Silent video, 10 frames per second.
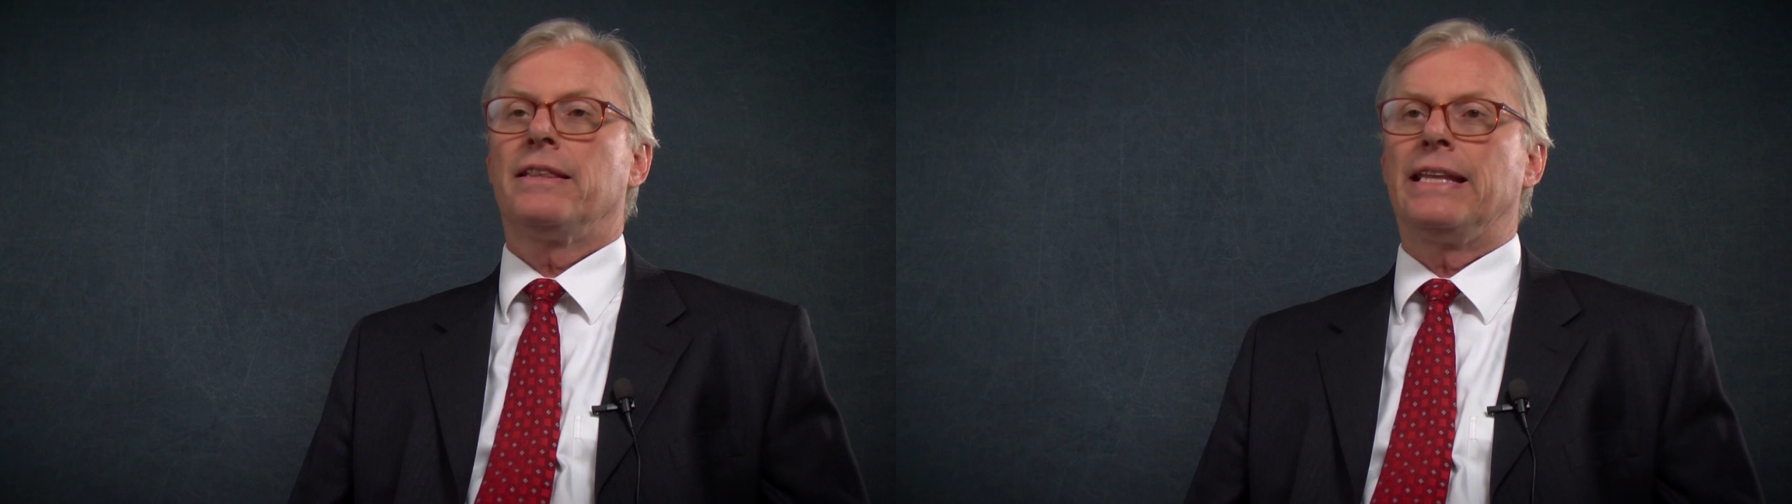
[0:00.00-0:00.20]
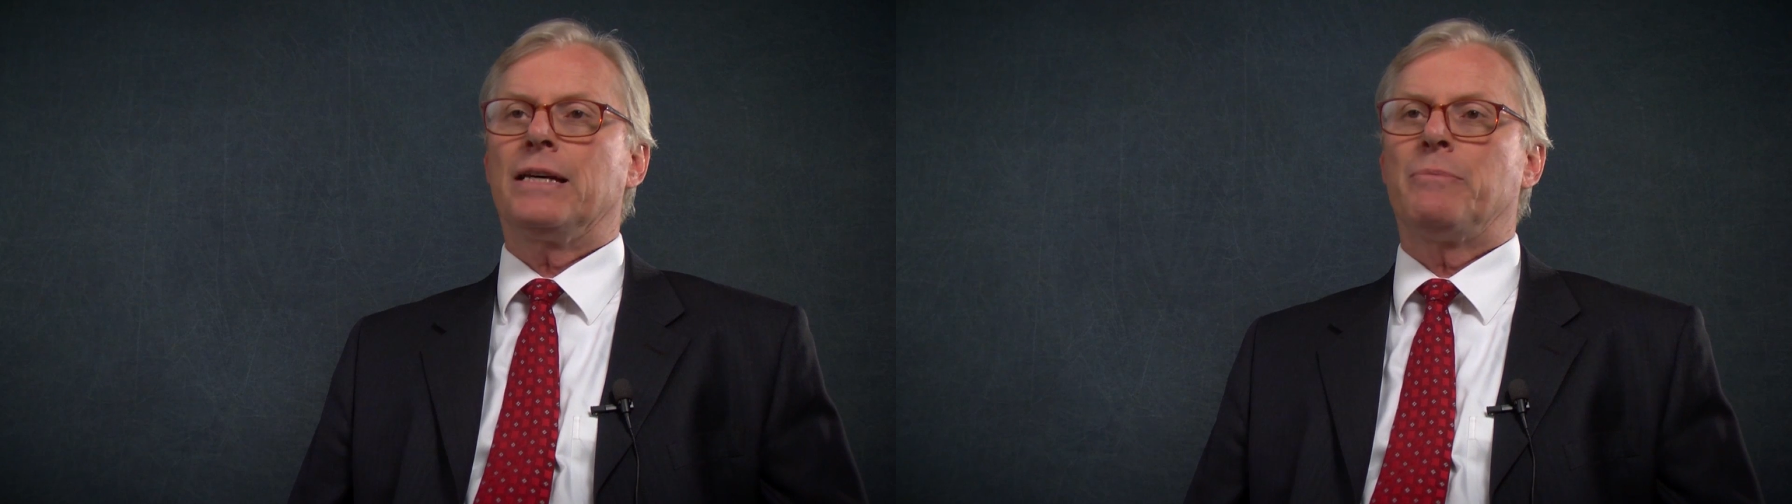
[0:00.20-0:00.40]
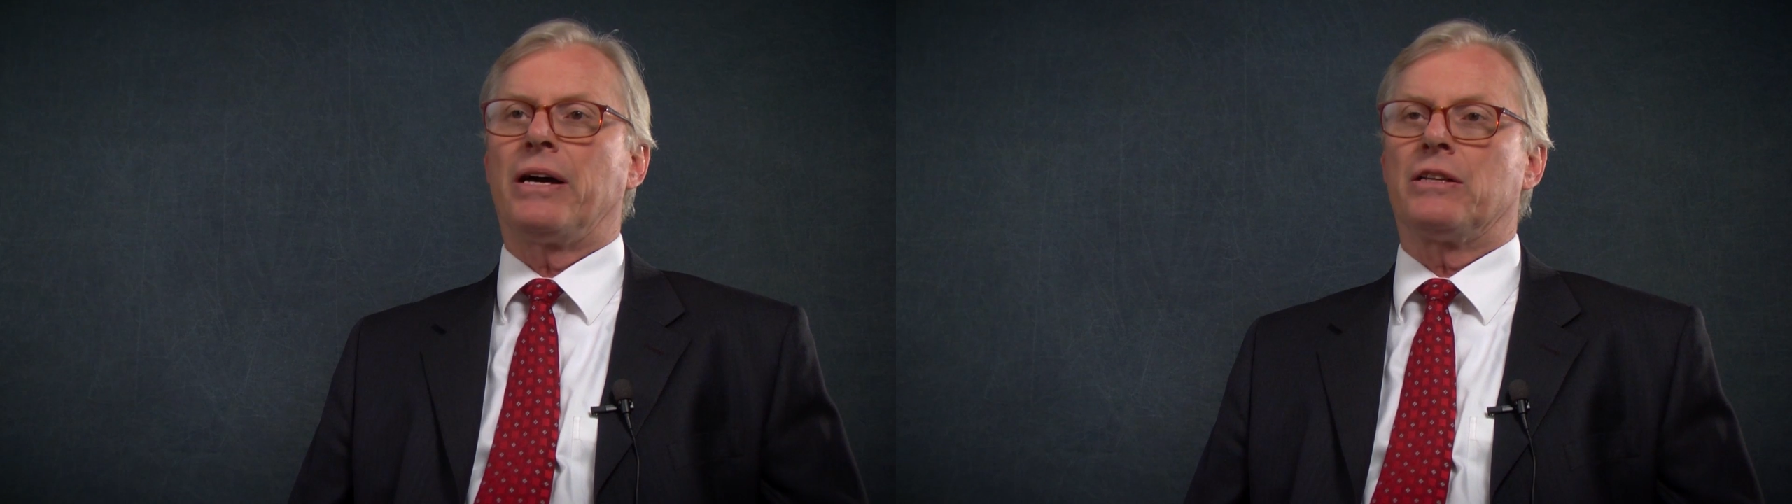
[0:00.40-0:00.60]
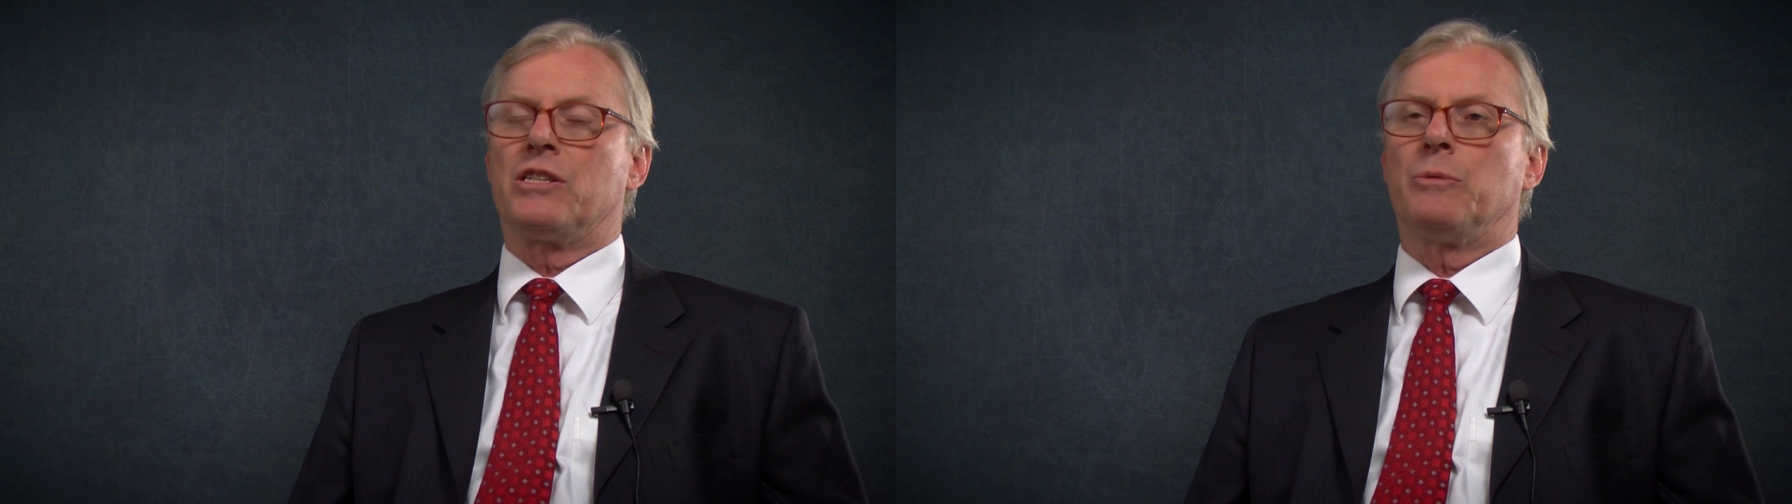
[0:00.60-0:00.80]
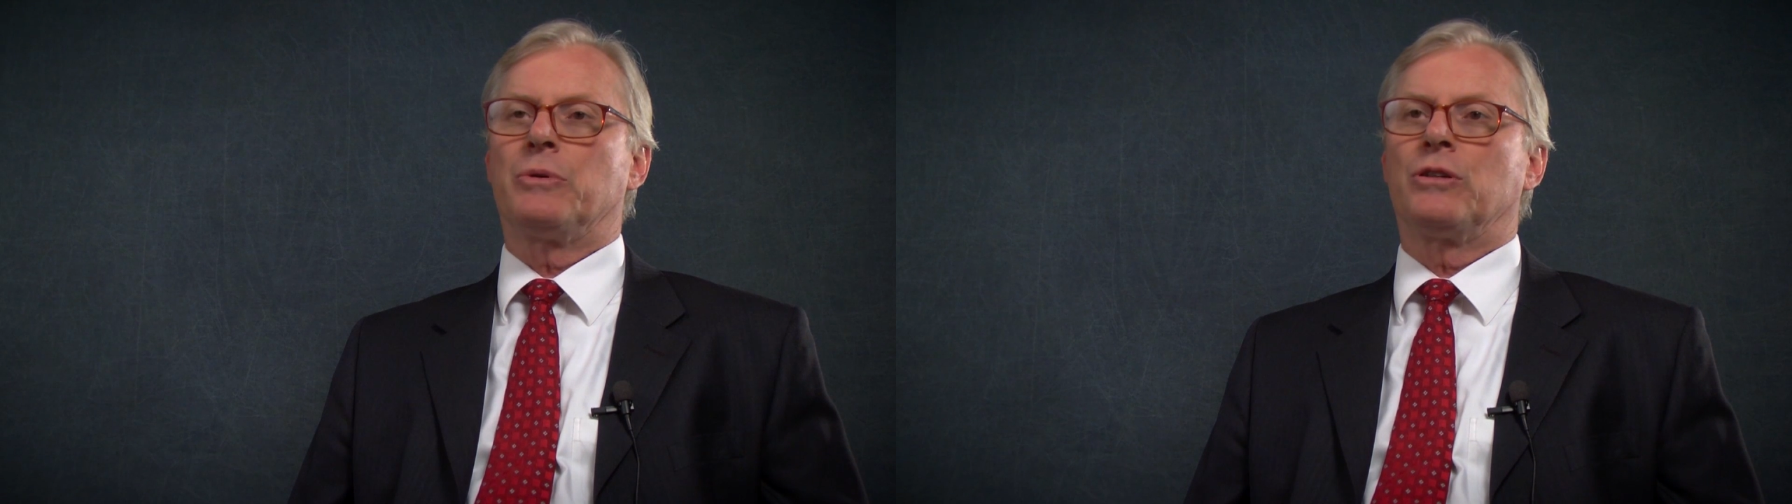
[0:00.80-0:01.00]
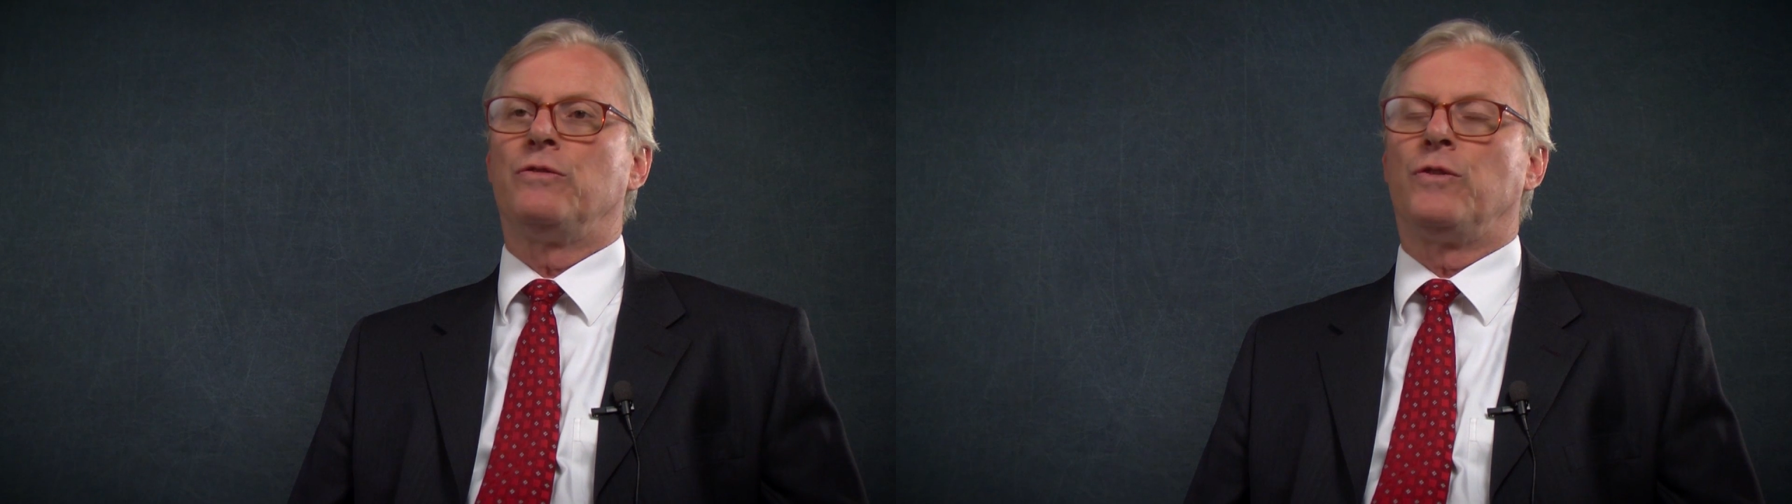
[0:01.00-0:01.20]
Think about a typical